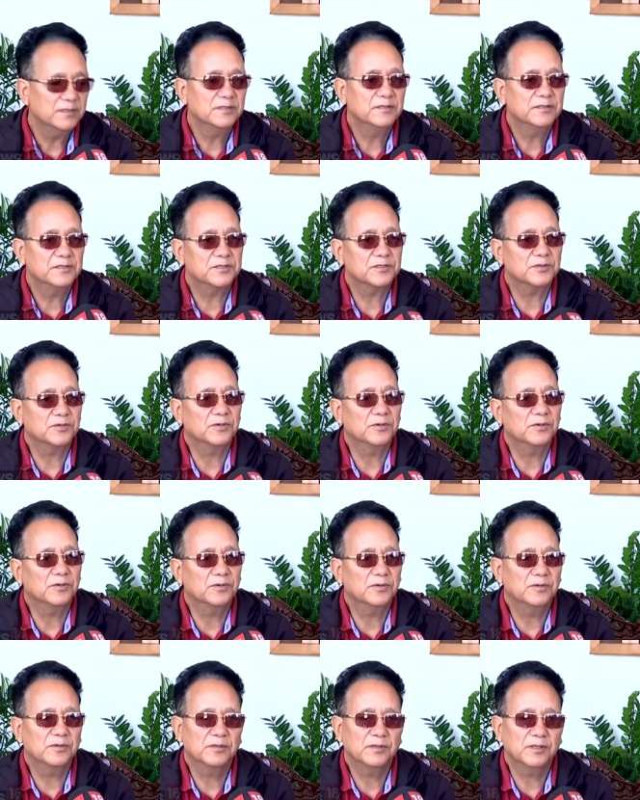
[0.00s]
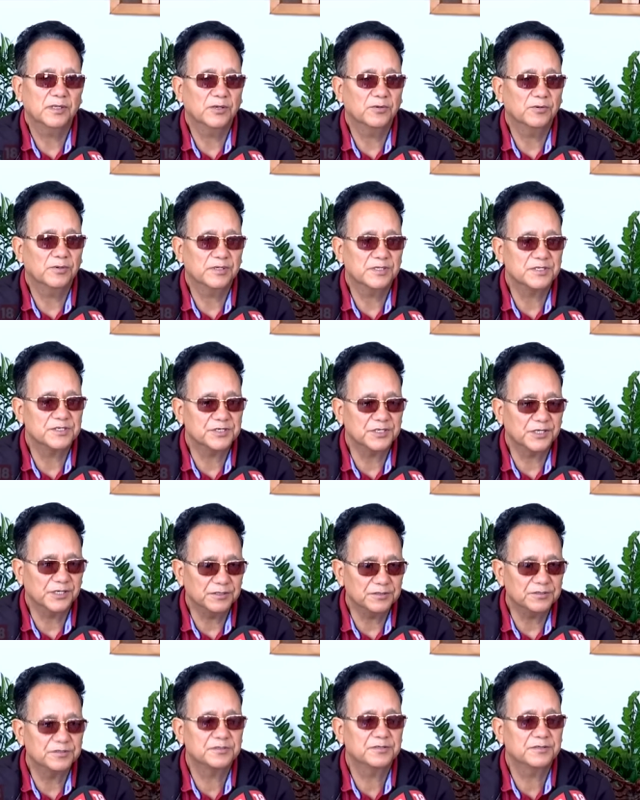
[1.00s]
So they want to
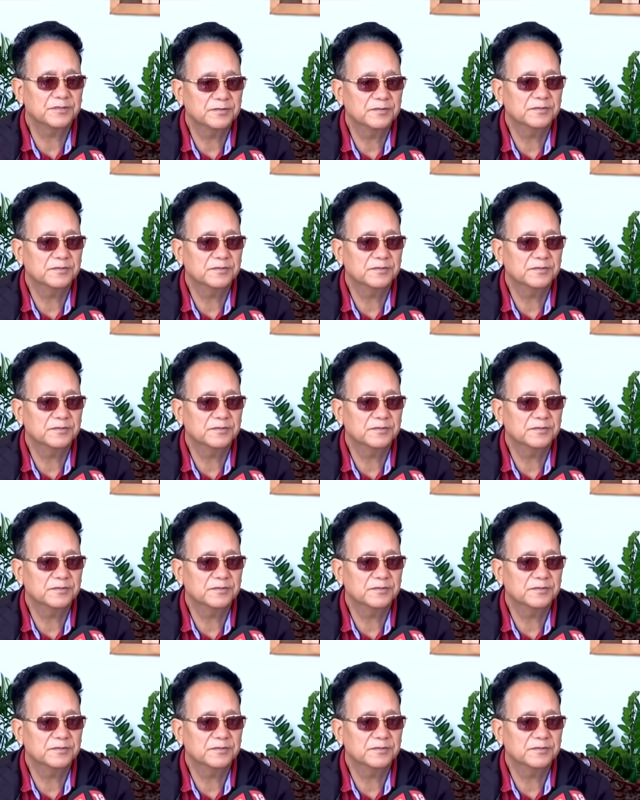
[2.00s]
change.